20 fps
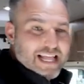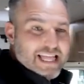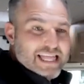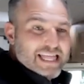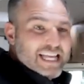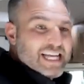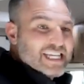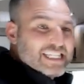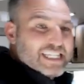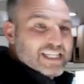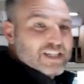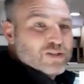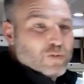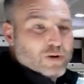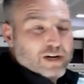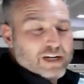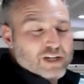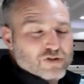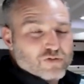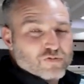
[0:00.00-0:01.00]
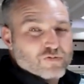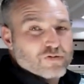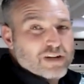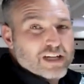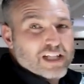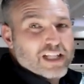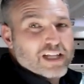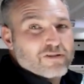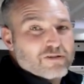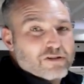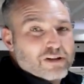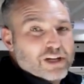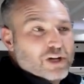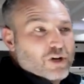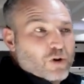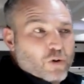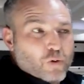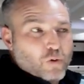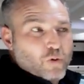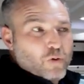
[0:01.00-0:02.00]
This is what is really, really
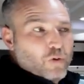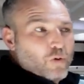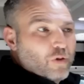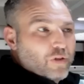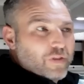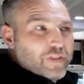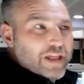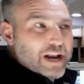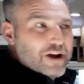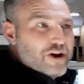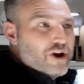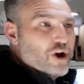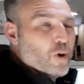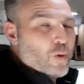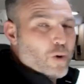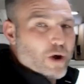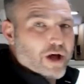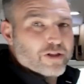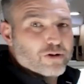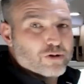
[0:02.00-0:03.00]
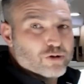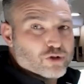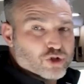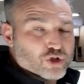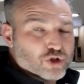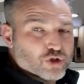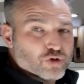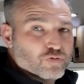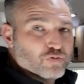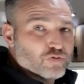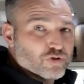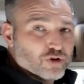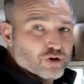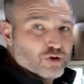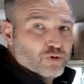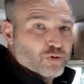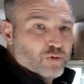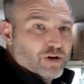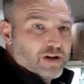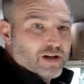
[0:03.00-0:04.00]
cool that no other
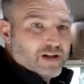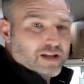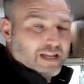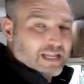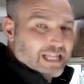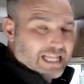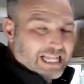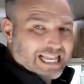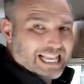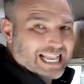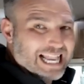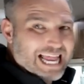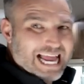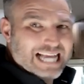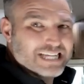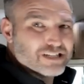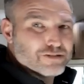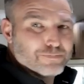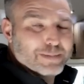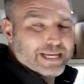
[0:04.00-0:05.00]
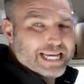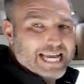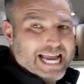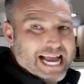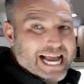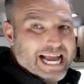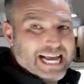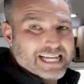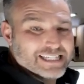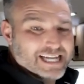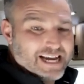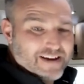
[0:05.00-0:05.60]
true Class B has.